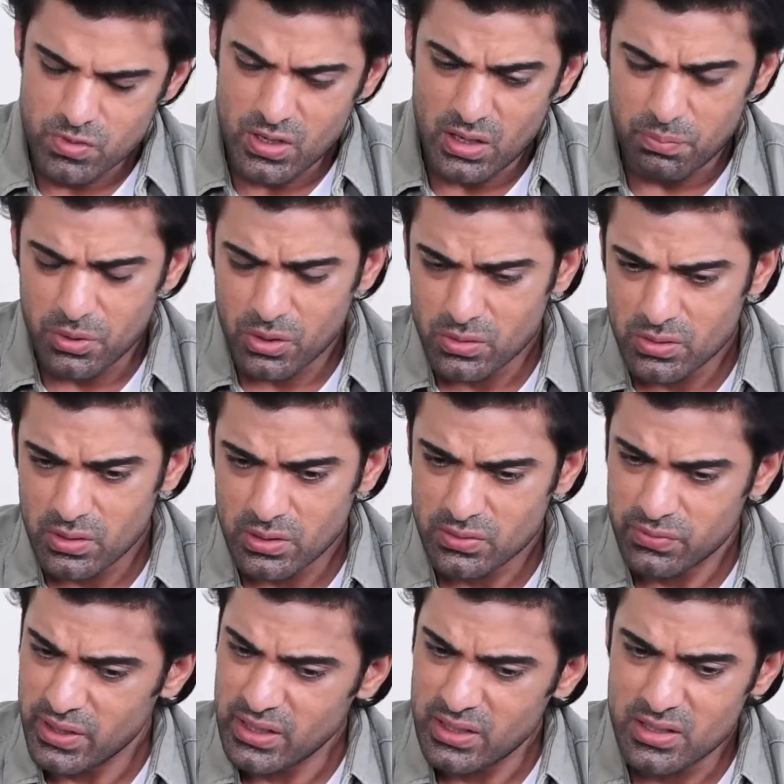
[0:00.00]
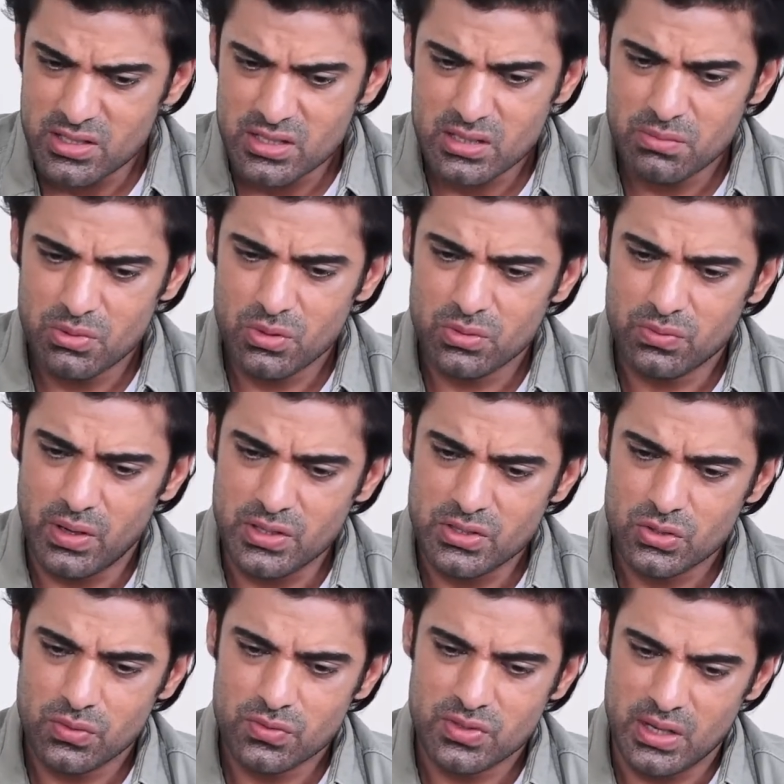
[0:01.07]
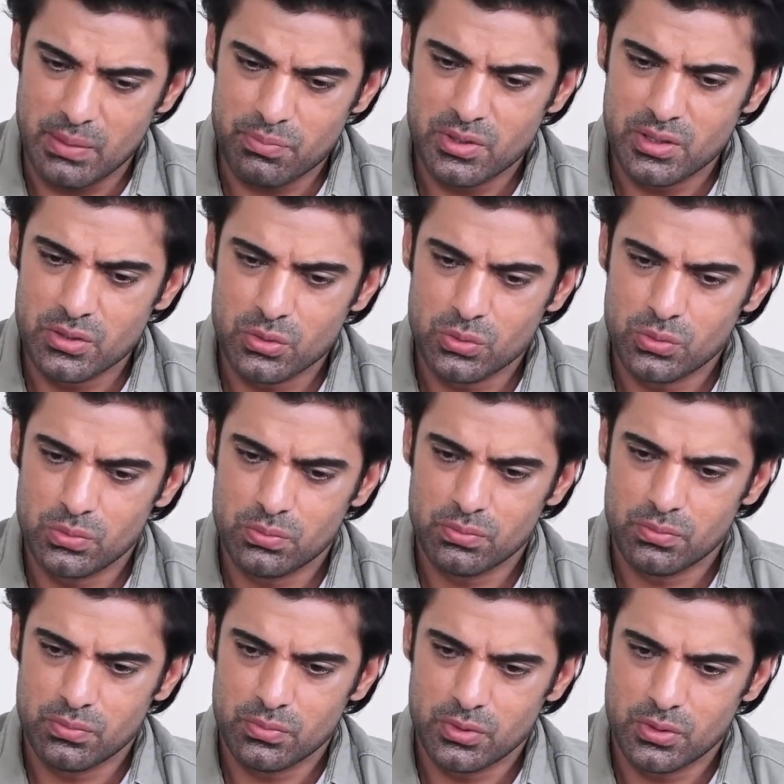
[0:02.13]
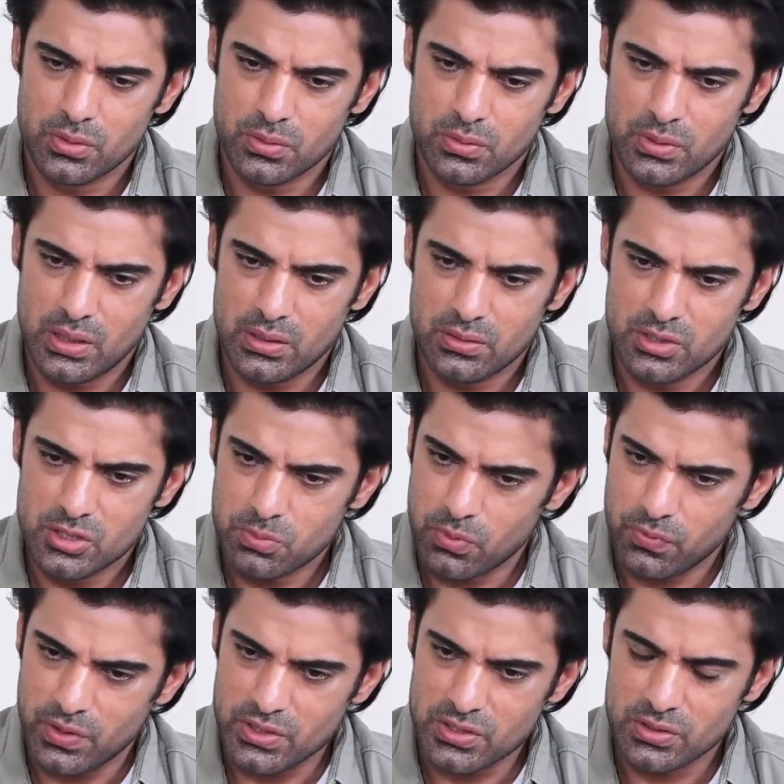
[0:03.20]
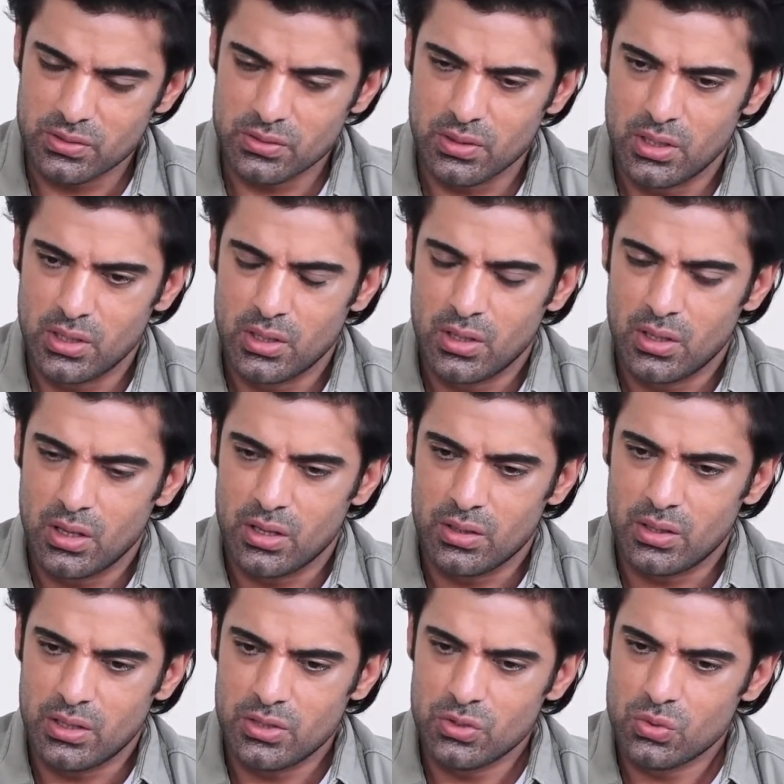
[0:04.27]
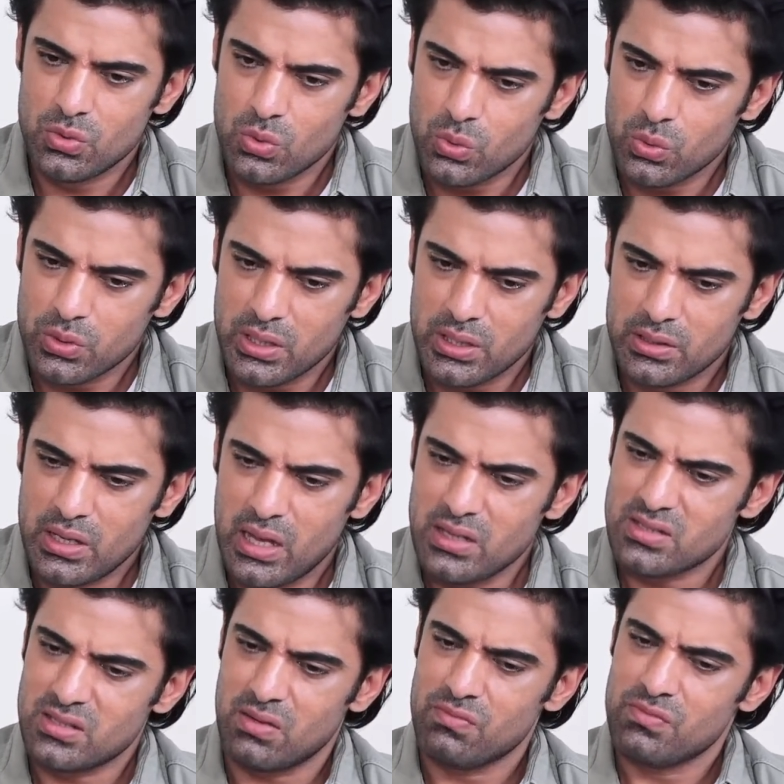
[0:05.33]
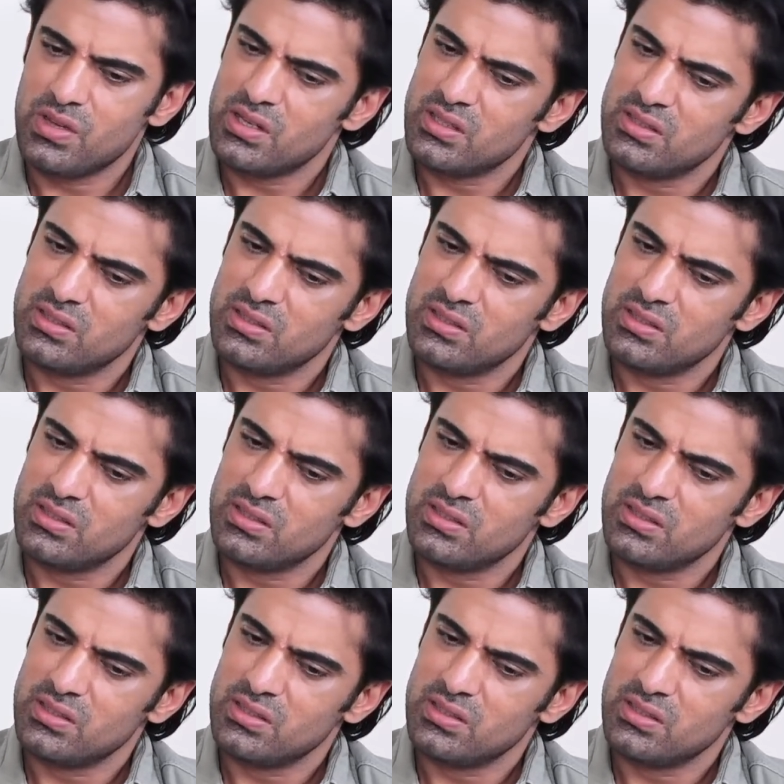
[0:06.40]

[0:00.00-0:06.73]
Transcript: Yeah, because it's very easy, because once you've stepped into, you know, that this profession, then you know that there are somewhere